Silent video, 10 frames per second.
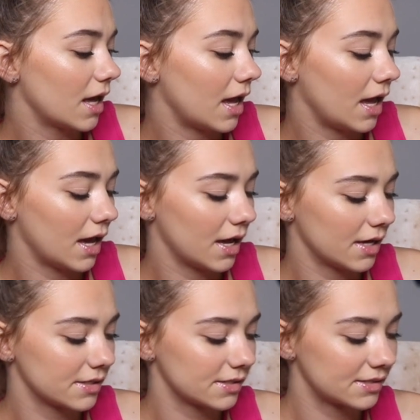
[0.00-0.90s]

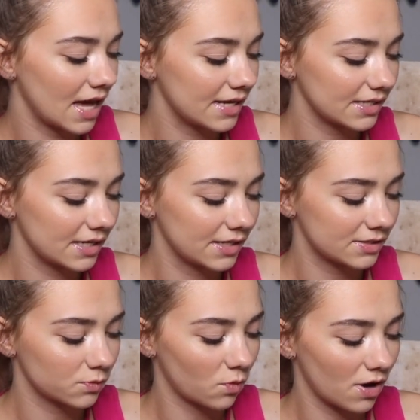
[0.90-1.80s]
And that
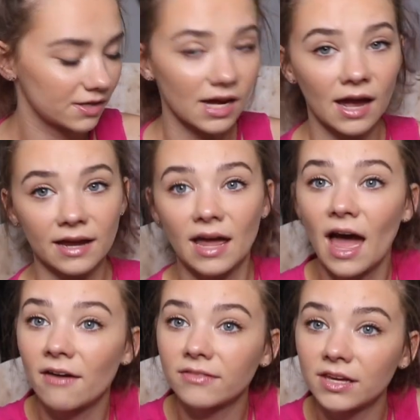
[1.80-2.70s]
is what I
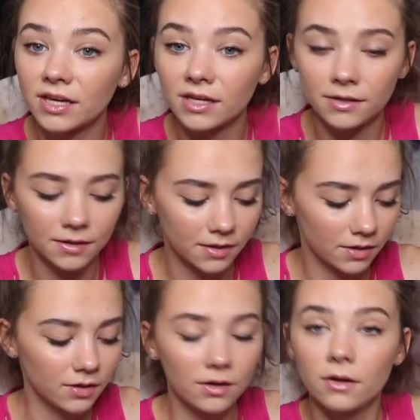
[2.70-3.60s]
have in
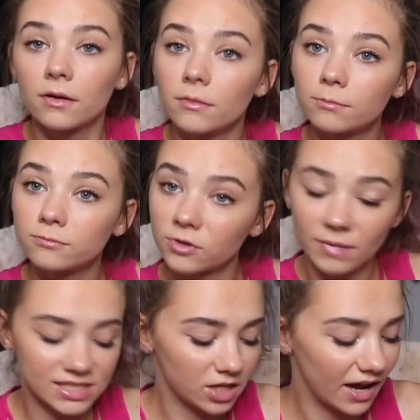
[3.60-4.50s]
for
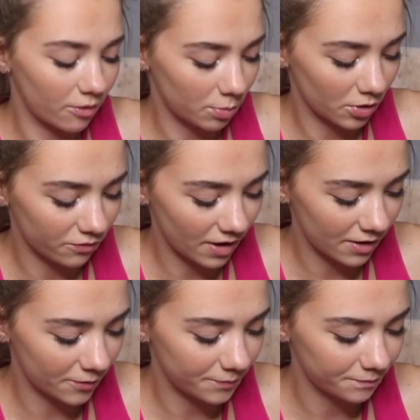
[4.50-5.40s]
my style
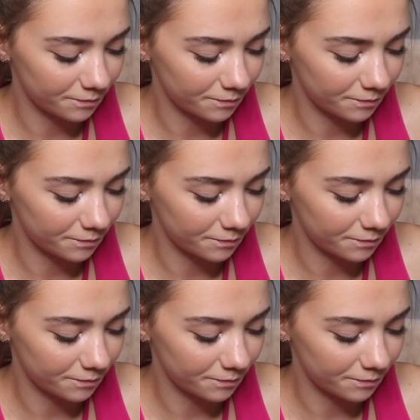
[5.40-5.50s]
profile.